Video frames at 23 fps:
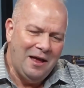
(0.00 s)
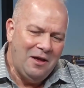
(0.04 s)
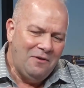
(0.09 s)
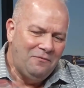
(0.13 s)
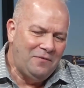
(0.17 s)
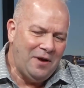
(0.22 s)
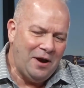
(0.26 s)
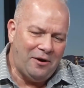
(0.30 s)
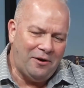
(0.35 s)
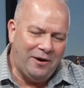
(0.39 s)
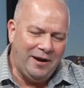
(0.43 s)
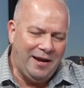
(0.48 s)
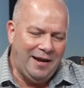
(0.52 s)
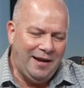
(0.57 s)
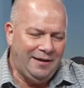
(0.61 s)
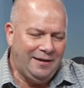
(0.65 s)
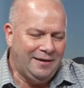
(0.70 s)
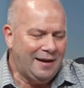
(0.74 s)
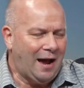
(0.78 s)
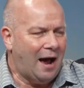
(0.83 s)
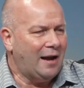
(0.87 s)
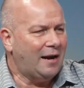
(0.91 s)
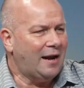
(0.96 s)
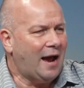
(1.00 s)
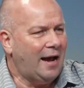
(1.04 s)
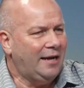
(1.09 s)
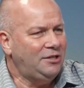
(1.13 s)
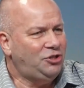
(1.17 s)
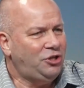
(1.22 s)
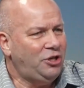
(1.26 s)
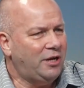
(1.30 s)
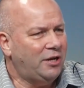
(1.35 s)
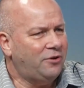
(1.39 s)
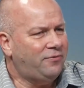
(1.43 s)
very
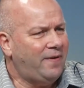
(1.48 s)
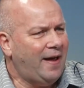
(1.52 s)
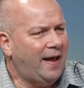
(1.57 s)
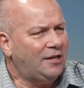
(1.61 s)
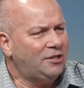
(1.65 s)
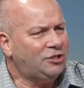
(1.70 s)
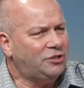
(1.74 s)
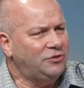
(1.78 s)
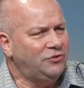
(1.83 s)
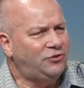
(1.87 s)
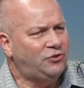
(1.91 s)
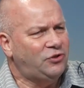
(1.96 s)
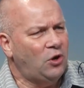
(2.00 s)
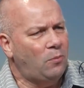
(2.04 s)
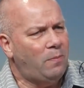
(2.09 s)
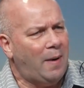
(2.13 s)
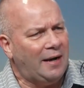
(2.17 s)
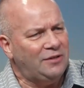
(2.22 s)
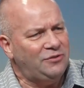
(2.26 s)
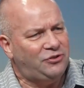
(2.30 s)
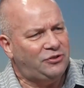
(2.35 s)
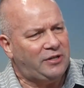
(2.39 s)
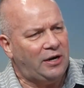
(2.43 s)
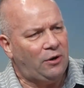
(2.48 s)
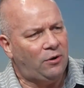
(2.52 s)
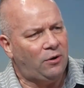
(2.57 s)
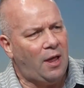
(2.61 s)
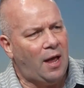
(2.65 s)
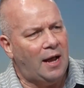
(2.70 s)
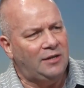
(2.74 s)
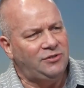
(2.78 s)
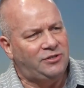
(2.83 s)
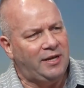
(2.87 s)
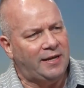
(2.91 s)
non-hygienic fashion. So by
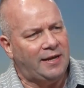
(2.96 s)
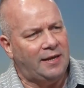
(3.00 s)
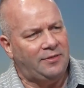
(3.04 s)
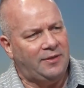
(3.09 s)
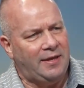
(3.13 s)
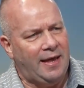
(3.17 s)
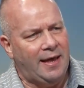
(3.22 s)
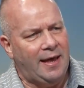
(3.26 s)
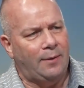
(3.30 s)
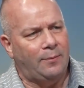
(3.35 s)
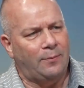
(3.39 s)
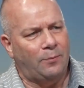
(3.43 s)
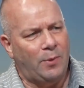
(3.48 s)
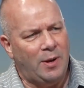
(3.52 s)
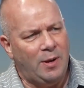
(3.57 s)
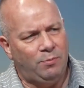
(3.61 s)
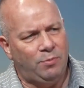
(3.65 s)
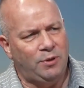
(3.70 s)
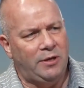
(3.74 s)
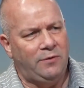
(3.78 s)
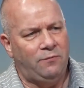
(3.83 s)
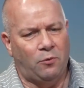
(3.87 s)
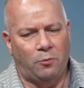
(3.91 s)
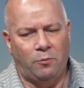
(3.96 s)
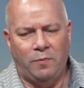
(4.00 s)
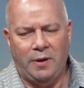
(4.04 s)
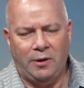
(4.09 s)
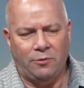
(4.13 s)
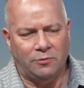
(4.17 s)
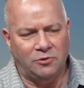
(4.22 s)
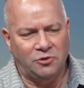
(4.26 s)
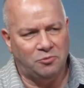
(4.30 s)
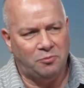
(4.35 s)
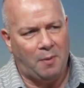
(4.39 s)
sterilizing at the end, we believe we're being
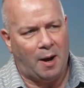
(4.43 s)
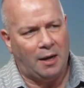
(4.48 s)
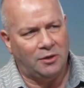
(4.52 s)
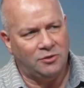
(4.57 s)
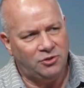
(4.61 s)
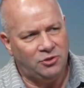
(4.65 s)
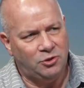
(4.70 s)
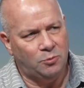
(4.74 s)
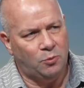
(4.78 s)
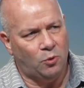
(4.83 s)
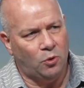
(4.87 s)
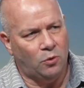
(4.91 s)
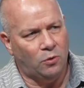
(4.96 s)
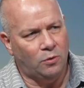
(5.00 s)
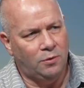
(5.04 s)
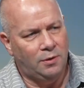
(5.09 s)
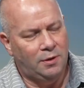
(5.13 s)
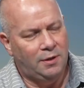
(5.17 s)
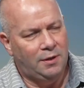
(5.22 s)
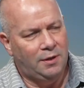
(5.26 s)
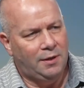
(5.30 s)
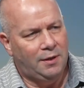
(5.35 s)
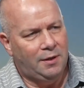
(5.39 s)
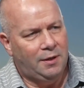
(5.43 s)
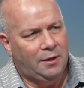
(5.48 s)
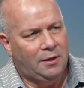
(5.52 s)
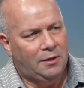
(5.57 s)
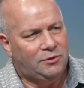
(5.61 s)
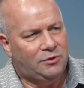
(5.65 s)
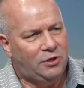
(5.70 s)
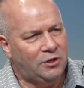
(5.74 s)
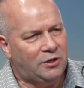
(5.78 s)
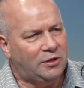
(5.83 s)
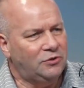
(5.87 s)
responsible
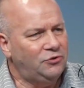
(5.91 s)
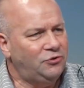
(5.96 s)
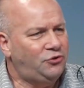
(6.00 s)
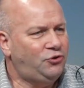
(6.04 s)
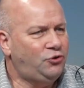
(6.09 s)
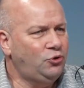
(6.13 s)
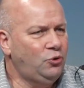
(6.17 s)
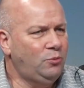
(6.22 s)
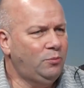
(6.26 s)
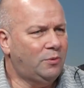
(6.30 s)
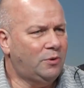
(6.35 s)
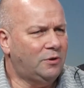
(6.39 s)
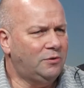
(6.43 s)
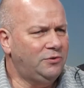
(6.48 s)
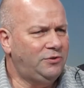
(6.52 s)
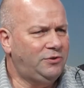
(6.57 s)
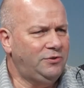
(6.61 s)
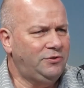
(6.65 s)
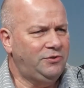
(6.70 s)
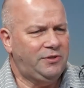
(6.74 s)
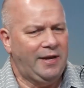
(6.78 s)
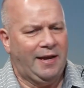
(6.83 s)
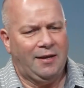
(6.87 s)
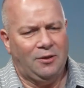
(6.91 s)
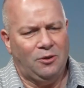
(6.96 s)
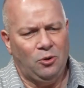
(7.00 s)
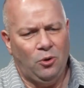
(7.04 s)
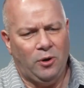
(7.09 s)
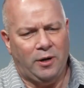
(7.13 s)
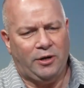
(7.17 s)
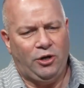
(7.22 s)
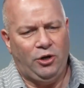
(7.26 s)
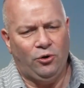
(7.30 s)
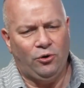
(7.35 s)
to consumers and saying,
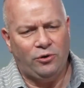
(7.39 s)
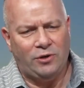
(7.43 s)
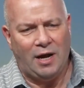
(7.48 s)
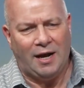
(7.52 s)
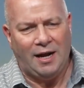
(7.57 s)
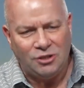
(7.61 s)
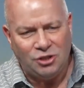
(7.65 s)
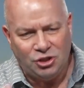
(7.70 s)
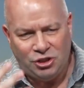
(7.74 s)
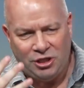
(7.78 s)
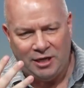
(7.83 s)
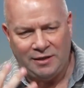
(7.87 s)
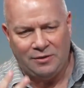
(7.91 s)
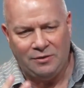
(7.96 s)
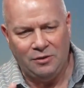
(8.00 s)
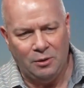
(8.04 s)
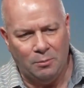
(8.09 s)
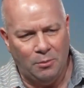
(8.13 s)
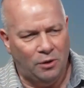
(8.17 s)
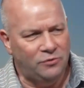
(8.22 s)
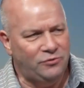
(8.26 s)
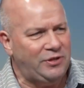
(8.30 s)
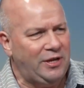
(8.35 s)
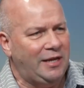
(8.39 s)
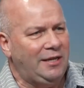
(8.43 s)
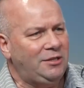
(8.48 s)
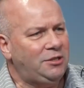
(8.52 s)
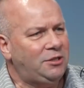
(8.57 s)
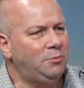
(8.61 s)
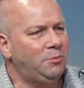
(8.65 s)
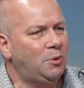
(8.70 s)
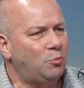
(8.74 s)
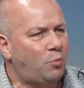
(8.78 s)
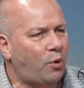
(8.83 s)
look, you're touching the most
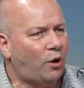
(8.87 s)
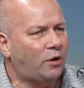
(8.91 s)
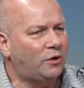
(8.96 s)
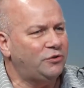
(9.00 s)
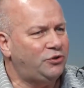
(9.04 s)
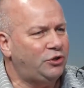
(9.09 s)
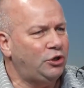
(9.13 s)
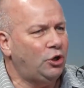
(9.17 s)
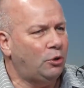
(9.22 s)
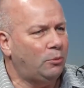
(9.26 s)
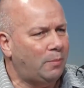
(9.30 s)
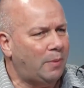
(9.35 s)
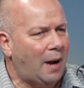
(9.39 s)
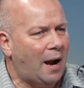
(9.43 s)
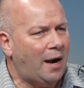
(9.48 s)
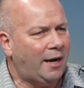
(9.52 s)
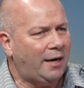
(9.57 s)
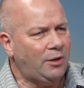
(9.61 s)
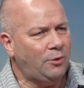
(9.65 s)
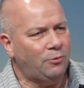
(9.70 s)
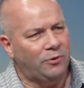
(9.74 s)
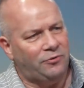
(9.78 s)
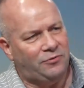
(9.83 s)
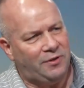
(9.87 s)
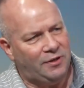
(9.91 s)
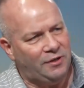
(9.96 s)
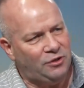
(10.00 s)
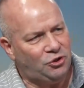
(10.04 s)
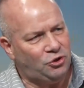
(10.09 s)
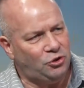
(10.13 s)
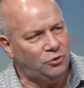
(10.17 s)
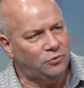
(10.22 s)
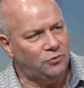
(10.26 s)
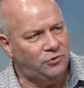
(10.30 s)
intimate parts of your body with
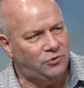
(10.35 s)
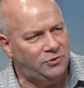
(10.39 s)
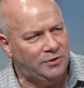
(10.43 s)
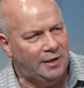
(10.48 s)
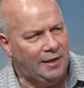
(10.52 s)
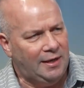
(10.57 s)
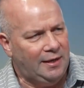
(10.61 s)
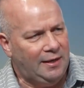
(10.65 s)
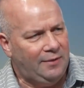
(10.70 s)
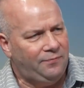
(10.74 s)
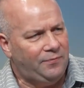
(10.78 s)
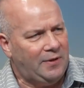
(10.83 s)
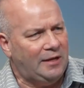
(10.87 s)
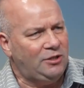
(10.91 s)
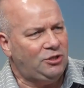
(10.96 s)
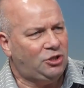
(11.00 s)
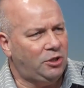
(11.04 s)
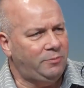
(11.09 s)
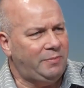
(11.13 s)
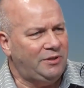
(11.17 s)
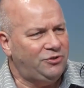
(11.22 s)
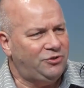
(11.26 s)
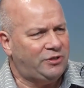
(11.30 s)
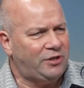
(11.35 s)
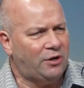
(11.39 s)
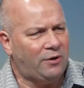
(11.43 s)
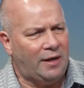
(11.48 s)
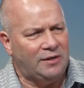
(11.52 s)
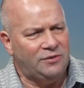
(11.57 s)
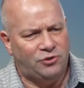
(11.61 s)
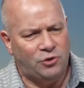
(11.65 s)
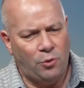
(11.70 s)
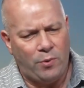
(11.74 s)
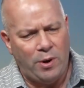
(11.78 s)
tissues. Mm-hmm. They should be
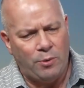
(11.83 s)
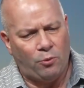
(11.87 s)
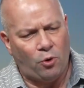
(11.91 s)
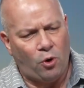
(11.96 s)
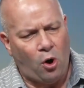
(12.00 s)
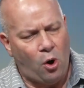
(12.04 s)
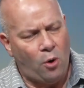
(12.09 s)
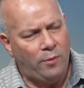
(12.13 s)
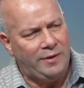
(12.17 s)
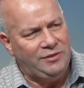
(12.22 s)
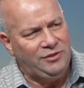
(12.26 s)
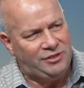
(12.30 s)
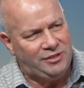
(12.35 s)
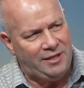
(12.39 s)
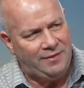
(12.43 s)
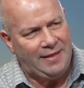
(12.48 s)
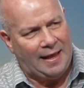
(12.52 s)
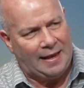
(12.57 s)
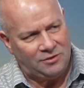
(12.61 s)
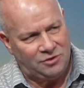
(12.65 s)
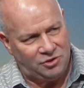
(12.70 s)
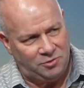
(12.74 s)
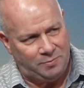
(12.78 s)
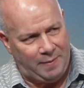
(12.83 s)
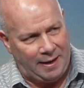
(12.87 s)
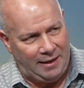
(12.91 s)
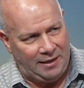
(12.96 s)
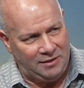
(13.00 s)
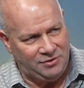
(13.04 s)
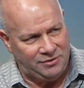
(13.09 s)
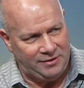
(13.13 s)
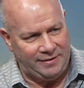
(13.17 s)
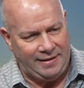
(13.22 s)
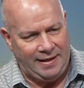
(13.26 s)
sterilized. So we were always in that
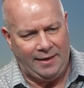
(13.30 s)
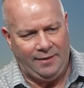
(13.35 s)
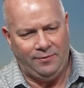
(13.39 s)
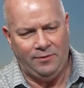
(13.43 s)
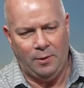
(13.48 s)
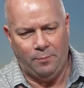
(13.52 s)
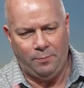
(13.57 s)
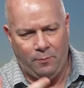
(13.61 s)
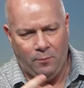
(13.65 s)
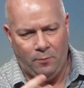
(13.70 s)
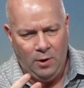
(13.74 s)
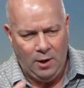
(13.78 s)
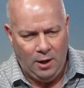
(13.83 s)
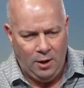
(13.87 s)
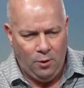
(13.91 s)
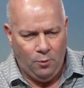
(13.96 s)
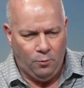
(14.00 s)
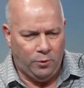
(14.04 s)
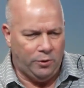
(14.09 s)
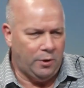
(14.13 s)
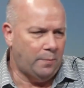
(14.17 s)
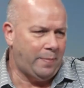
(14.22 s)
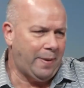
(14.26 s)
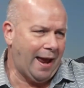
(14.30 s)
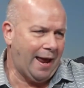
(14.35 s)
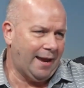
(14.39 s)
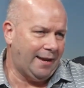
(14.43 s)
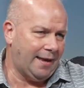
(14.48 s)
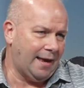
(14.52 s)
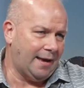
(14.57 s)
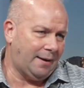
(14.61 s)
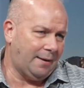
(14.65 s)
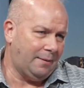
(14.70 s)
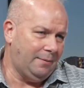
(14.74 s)
space. And then when the
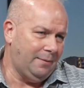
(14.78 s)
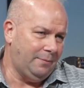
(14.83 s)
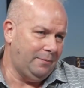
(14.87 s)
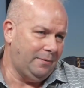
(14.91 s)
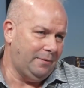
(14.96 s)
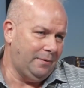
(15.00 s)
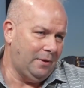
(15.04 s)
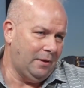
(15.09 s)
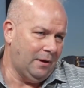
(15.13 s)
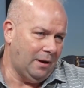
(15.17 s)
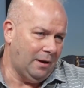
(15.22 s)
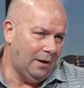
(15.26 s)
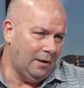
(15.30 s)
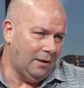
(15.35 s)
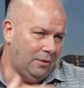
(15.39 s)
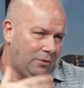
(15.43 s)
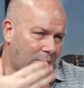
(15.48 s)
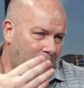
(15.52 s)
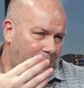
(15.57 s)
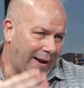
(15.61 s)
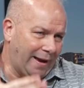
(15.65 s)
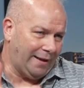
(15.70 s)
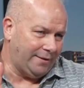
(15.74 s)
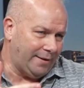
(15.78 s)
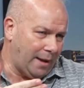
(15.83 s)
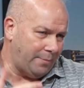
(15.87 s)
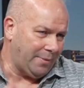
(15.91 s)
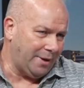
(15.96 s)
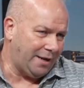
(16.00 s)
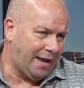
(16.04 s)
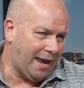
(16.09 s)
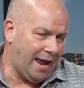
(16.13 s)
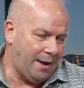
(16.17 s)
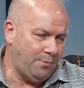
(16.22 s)

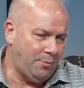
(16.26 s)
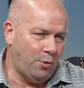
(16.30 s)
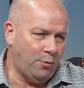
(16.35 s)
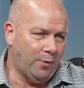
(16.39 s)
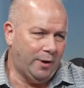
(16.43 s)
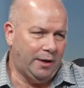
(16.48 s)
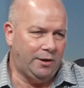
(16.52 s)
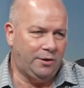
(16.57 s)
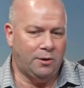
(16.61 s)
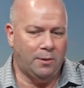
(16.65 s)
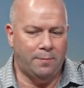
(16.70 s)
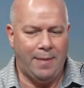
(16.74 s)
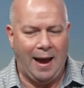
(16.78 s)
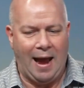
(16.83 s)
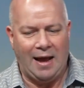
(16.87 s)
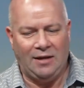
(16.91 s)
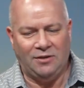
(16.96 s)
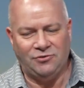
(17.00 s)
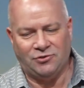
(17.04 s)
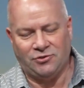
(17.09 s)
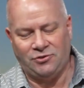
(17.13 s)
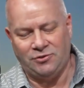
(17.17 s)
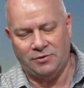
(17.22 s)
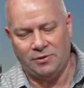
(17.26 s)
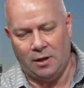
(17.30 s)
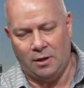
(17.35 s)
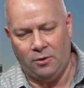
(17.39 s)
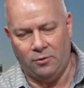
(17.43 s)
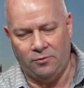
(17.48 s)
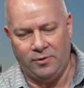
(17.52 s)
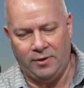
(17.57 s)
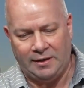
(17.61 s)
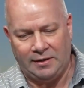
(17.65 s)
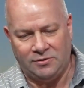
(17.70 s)
pandemic came, we went into masks and other
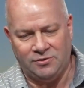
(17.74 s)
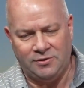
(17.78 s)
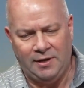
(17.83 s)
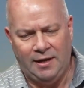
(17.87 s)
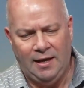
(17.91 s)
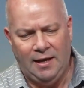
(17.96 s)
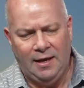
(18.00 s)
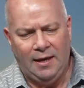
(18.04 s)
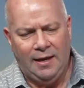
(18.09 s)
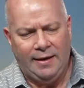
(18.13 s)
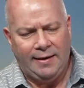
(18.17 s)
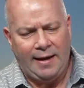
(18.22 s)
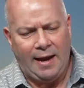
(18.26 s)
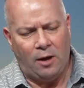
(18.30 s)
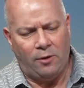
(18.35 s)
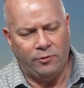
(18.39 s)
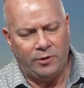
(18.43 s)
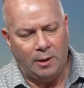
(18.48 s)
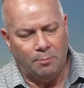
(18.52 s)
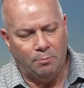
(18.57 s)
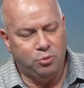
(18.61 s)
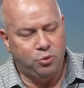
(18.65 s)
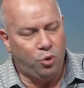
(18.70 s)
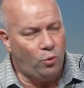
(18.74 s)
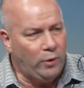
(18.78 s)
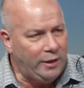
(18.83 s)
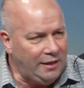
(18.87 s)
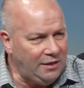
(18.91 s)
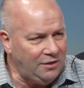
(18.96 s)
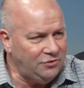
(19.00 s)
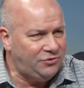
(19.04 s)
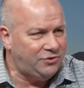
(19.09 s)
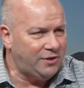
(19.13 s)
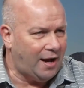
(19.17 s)
things. Now, on the
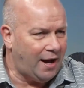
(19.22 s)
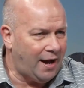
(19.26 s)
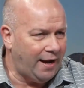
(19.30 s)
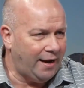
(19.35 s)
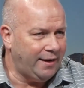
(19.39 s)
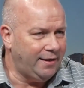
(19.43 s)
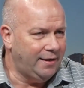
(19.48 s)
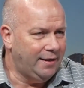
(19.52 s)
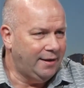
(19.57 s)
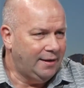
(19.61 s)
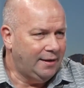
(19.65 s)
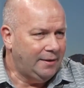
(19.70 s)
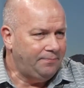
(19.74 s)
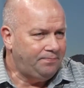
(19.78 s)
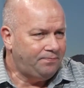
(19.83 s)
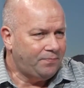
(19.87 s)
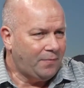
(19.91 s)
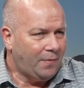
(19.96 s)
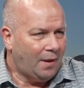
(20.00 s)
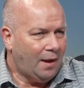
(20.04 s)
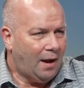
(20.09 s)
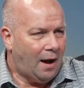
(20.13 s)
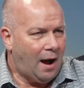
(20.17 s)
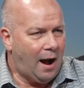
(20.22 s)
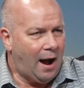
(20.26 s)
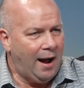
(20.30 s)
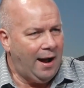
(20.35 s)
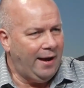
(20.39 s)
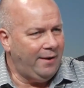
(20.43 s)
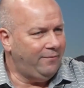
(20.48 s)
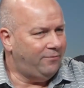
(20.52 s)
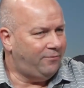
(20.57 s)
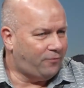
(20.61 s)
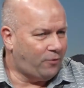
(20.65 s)
employee side,
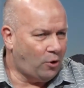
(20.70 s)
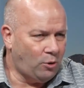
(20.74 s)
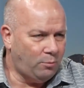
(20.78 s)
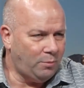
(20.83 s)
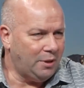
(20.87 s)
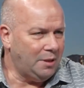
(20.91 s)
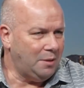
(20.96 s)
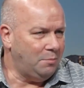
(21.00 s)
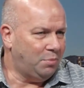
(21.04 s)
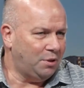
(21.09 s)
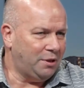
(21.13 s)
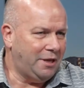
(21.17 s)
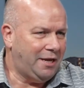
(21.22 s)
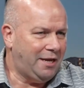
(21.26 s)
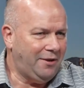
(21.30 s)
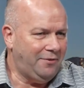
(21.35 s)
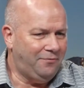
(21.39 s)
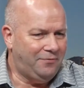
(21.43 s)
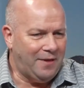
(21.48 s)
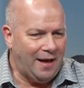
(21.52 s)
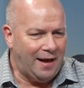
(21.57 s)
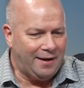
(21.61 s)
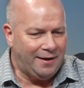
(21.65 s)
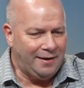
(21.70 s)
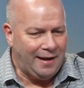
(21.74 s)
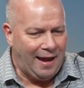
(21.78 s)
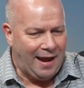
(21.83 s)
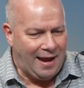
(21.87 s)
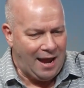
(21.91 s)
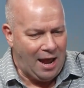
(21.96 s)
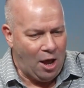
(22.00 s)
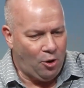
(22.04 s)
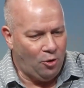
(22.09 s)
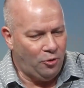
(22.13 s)
I firmly believe that a
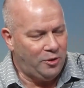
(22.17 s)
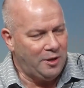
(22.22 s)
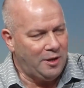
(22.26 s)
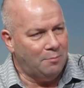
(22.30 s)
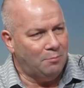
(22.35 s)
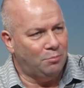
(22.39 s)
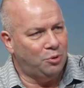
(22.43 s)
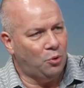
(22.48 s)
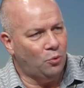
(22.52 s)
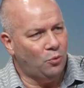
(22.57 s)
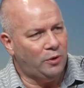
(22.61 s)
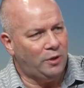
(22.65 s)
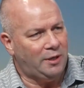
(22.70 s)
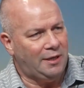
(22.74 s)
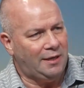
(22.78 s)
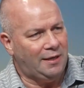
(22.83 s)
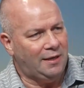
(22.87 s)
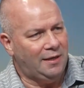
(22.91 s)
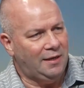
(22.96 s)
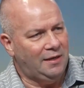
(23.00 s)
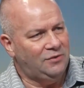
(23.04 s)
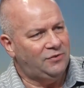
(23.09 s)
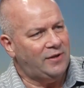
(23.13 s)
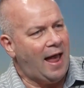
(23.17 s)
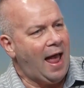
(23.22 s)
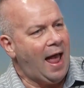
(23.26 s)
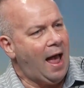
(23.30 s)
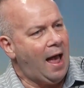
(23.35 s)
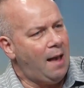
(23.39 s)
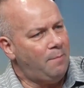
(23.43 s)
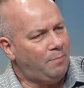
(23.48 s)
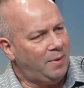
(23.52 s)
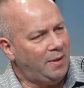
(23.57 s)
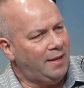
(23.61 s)
healthy employee is a
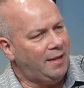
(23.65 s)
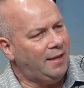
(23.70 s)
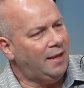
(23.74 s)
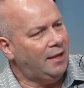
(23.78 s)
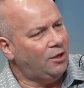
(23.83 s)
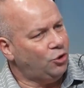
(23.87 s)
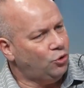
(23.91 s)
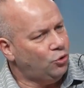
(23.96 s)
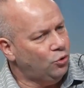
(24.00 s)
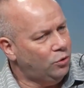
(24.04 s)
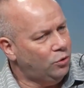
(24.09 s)
happy and good